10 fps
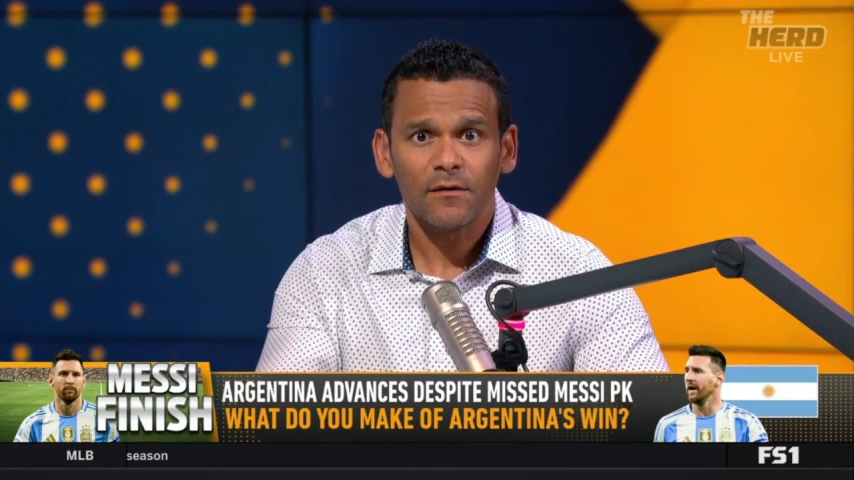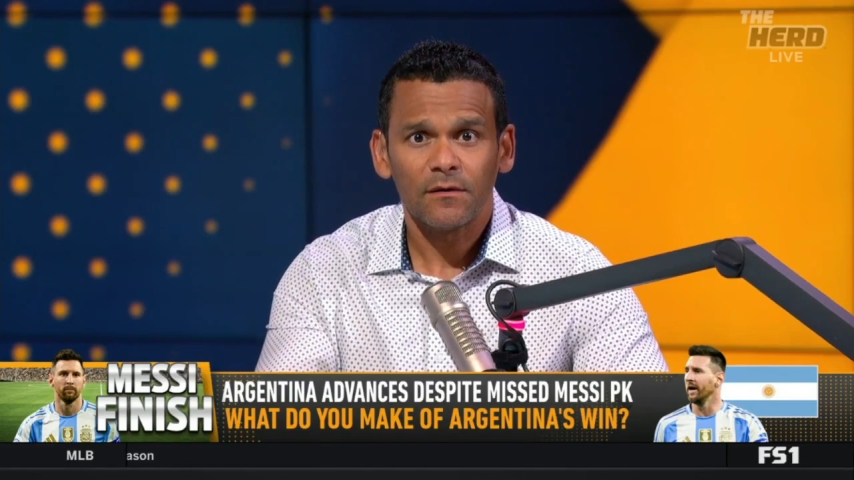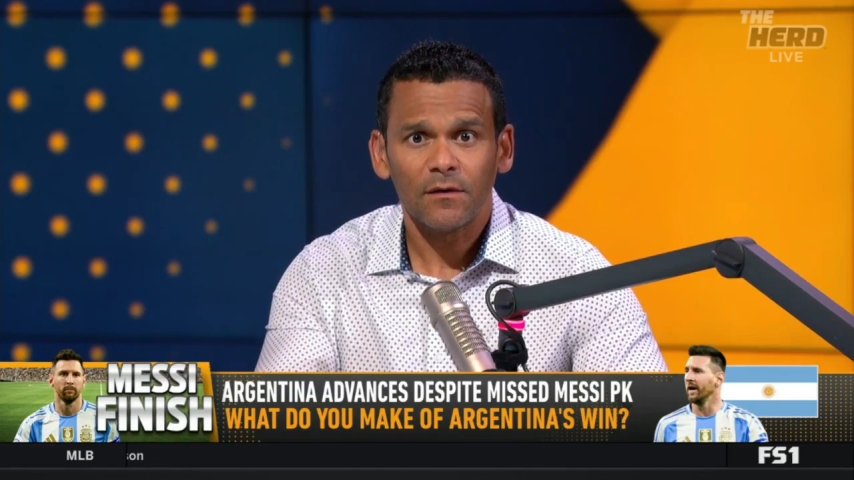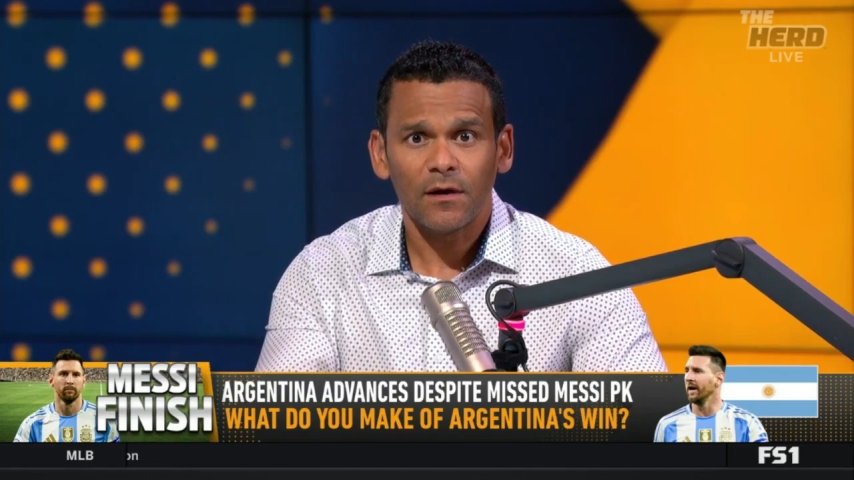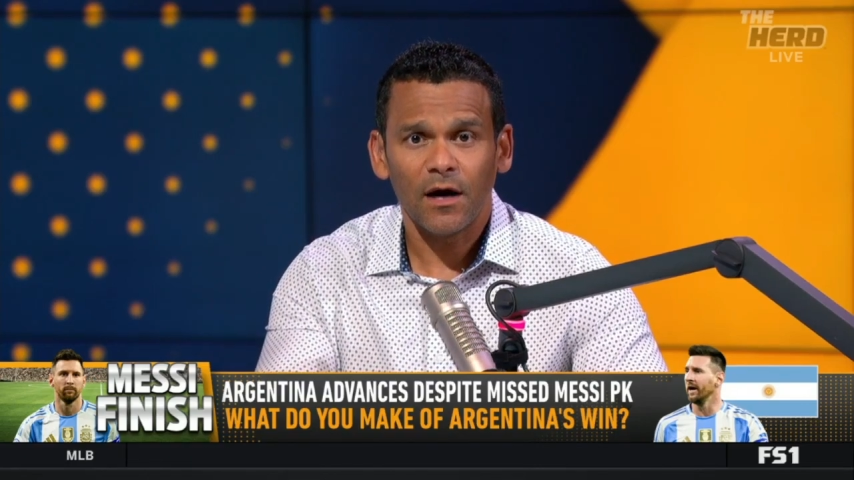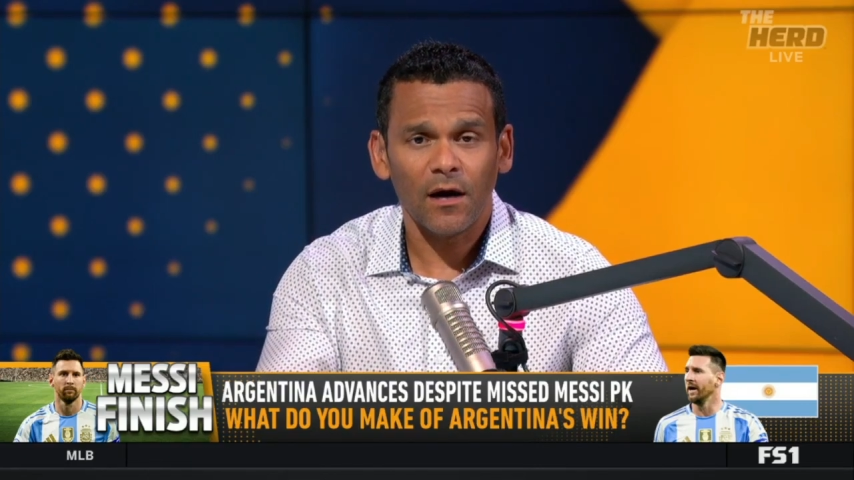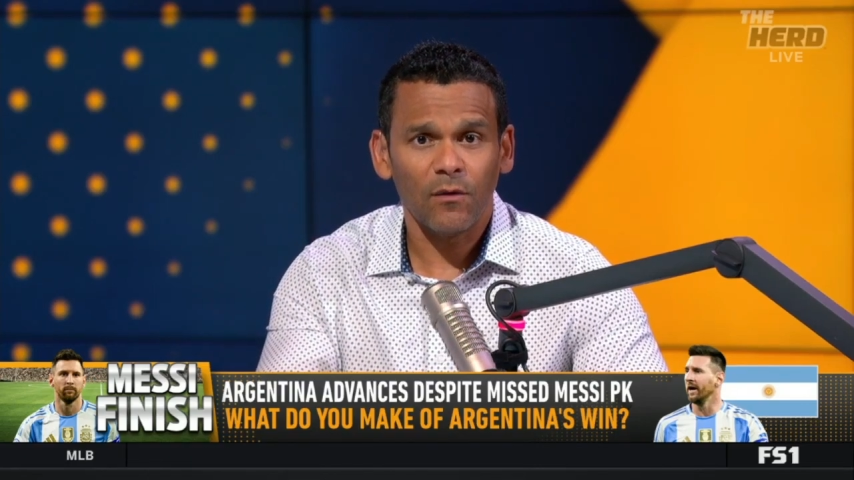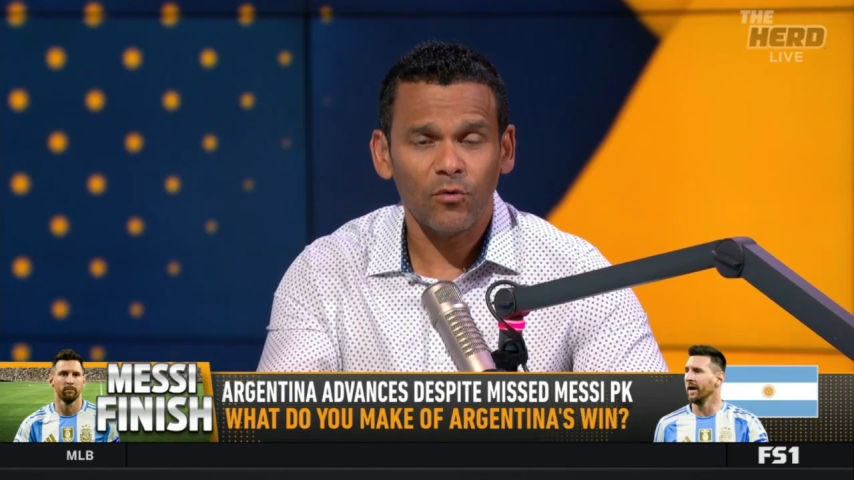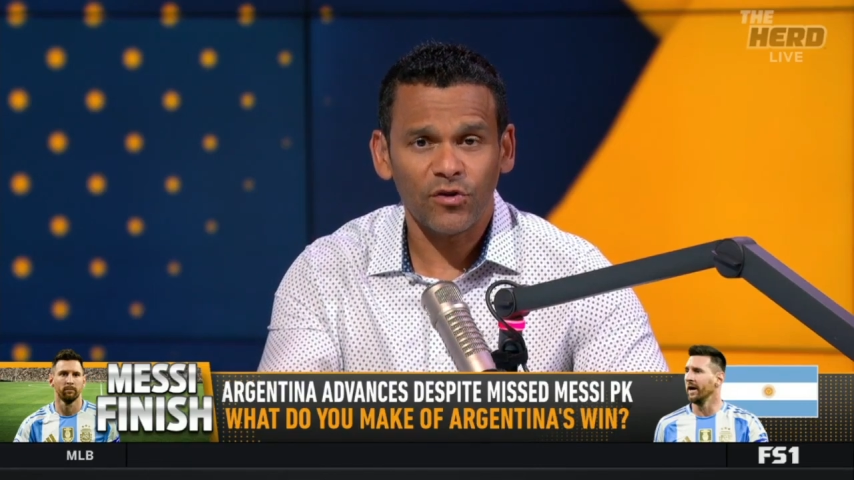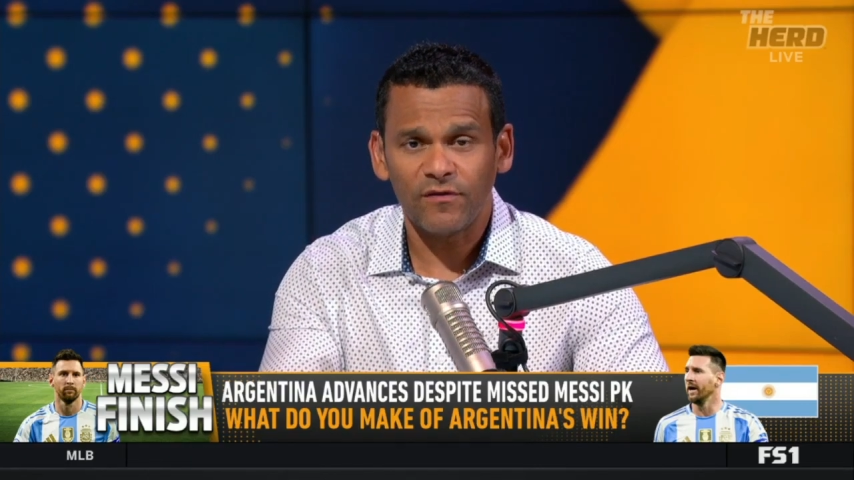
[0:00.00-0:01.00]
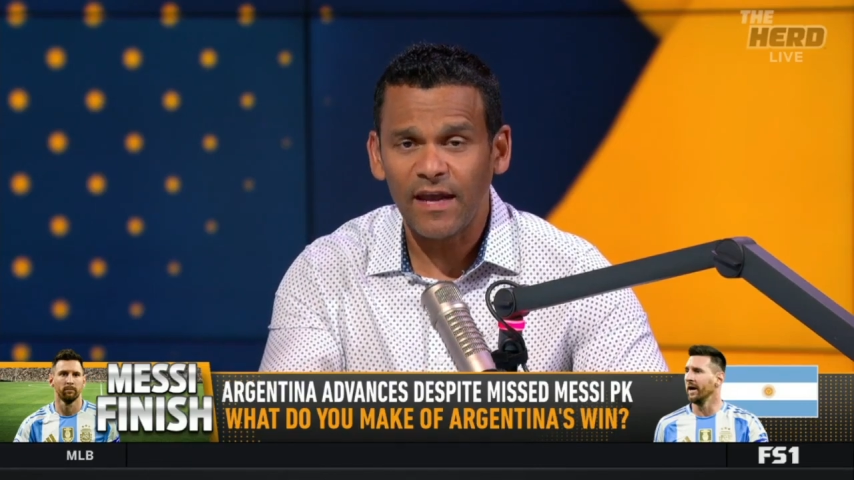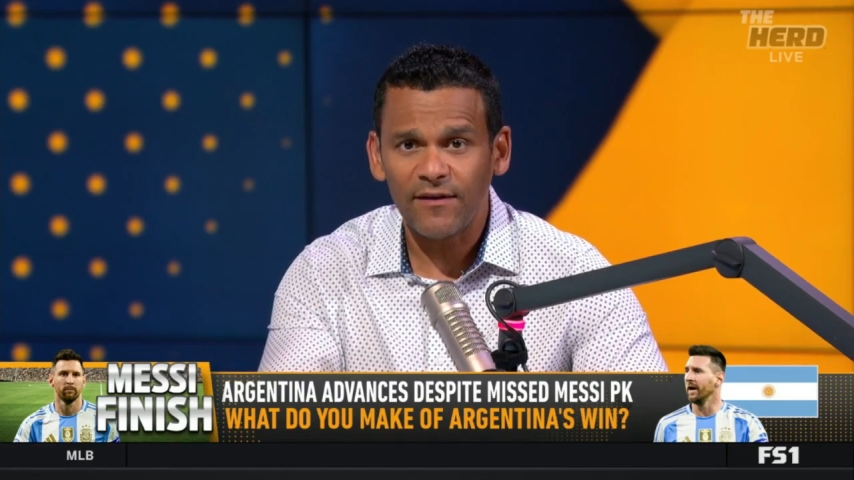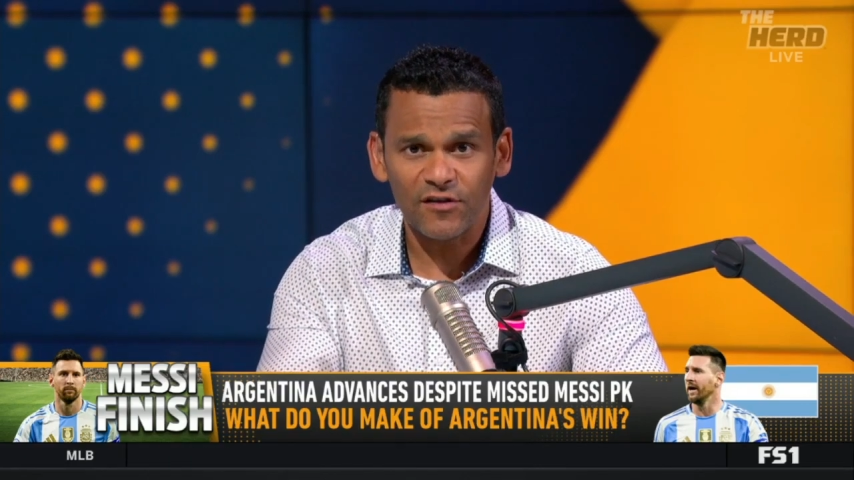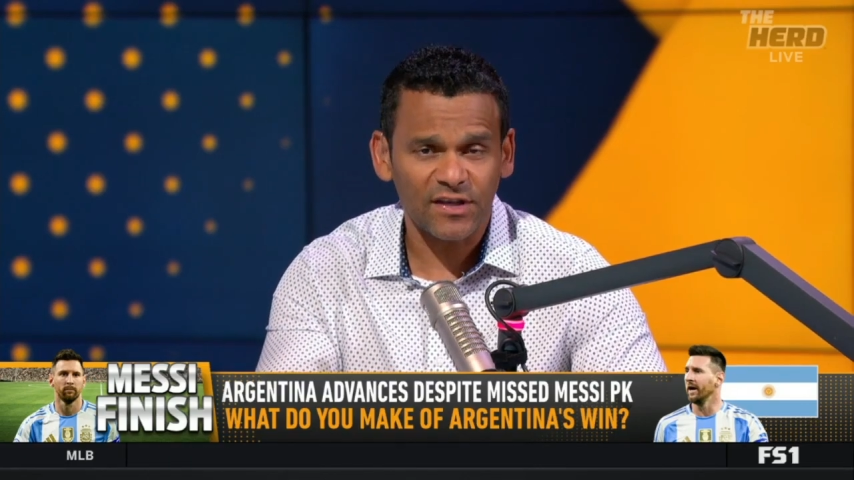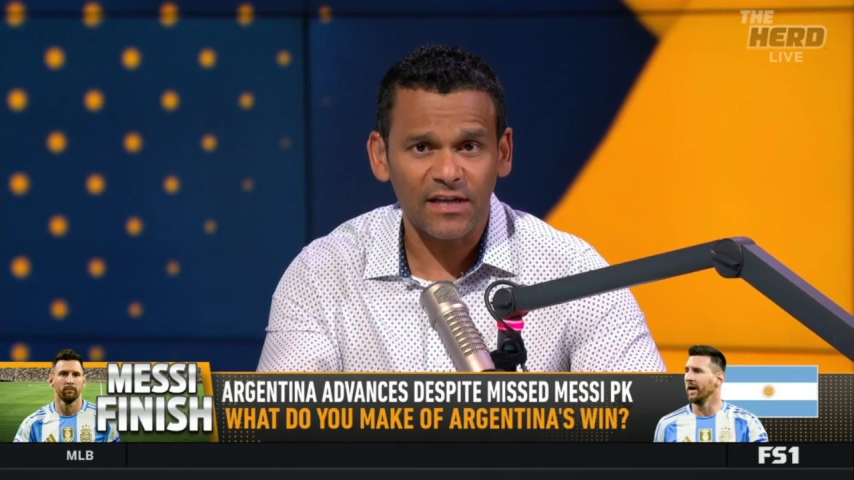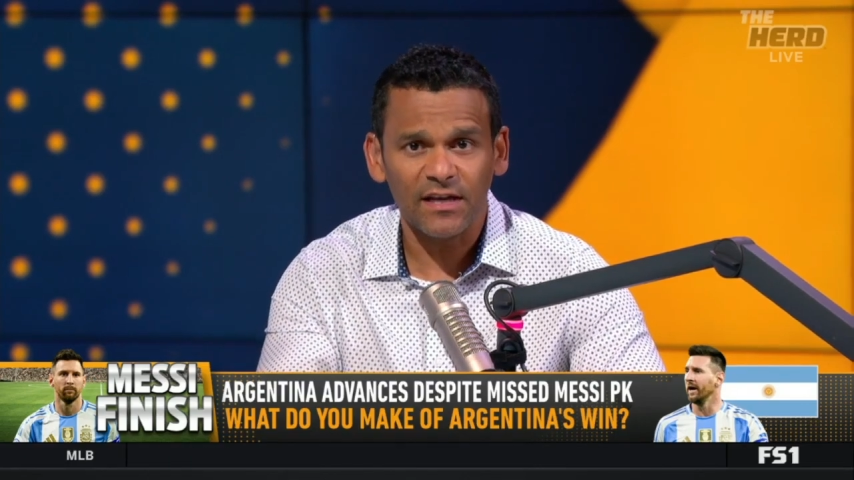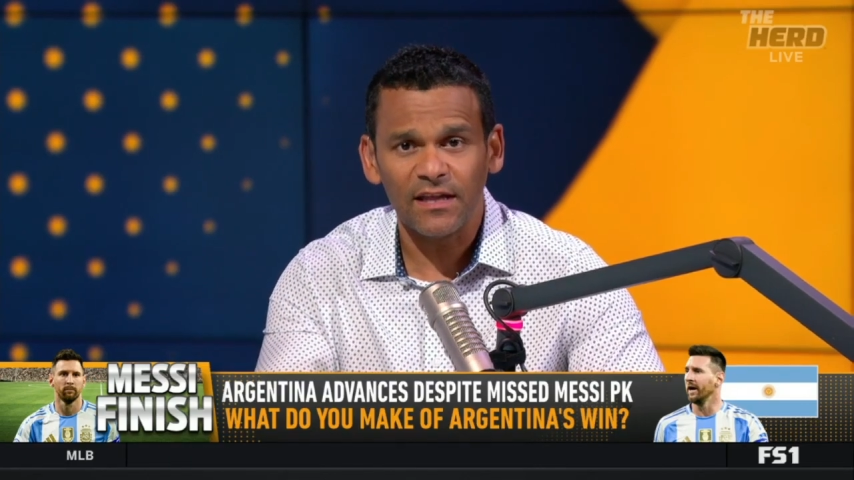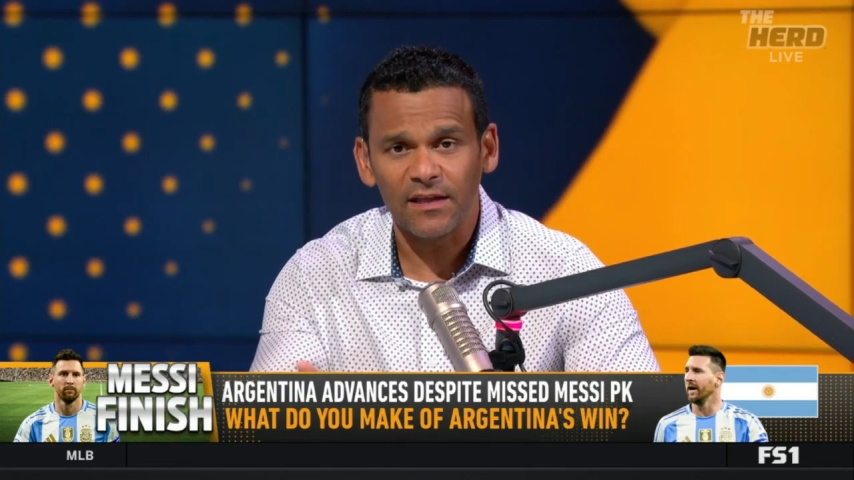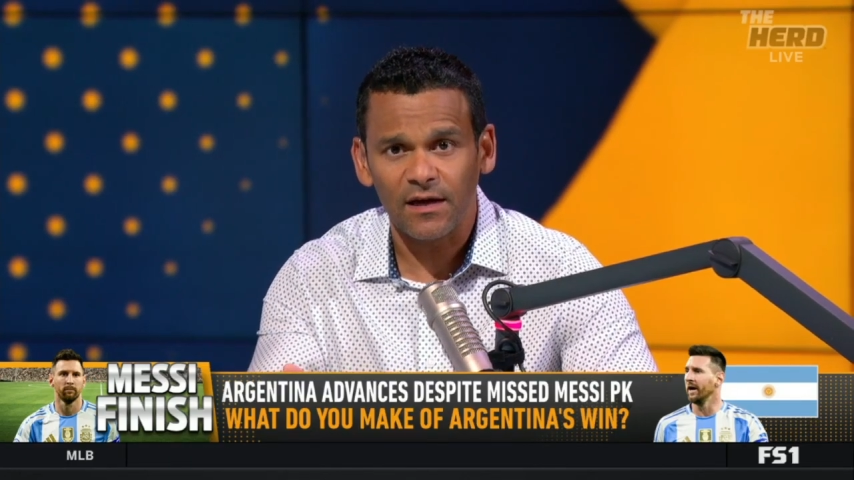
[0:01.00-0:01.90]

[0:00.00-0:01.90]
uh, with Davidson and then